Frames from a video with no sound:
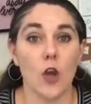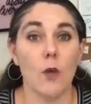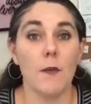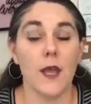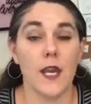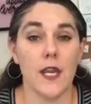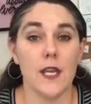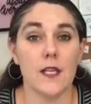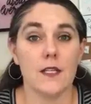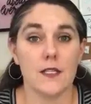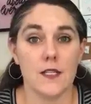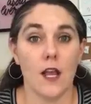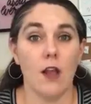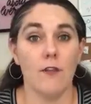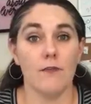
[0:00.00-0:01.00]
so many
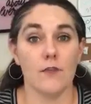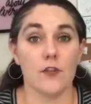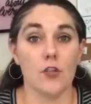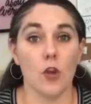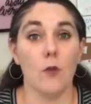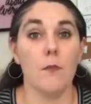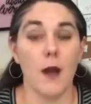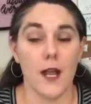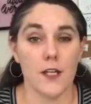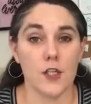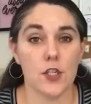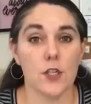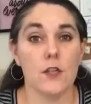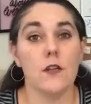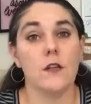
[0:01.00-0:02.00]
sell for so much
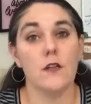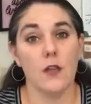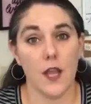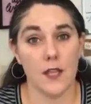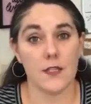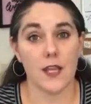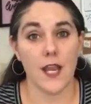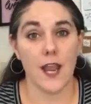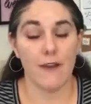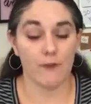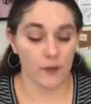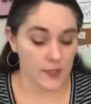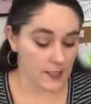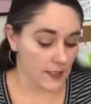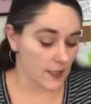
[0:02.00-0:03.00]
as I
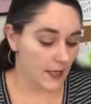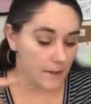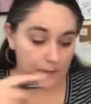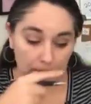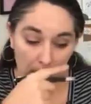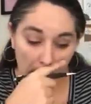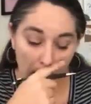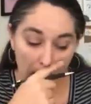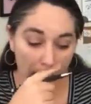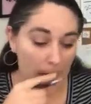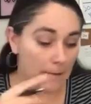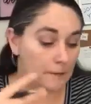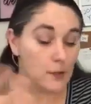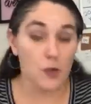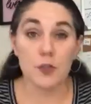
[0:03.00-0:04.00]
have recently.
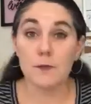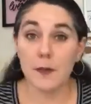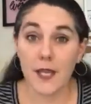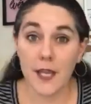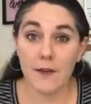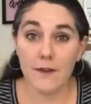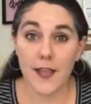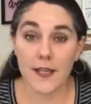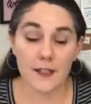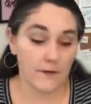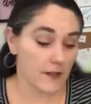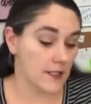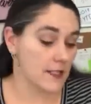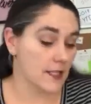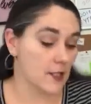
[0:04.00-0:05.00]
So speaking of
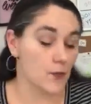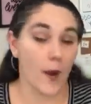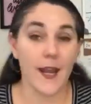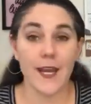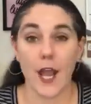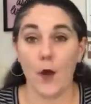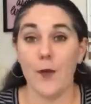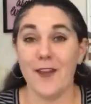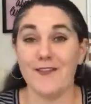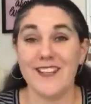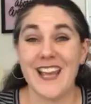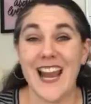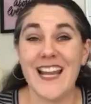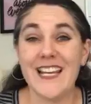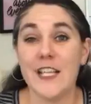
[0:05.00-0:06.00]
active listings, right now we have
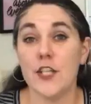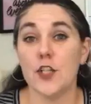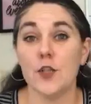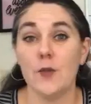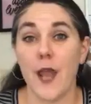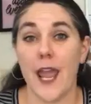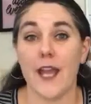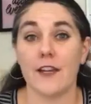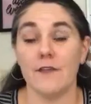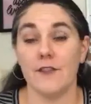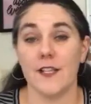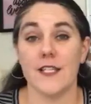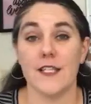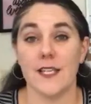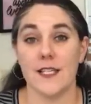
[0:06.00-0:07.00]
92 active
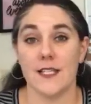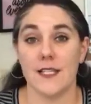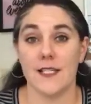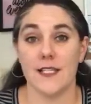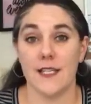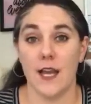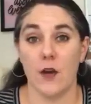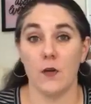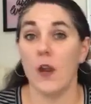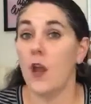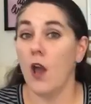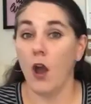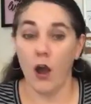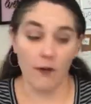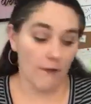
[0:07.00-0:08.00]
listings in town
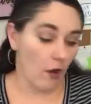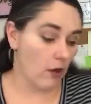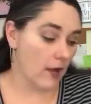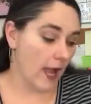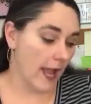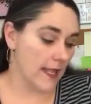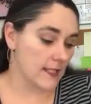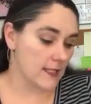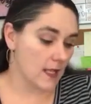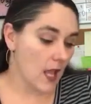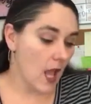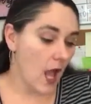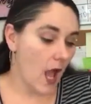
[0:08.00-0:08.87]
of all kinds.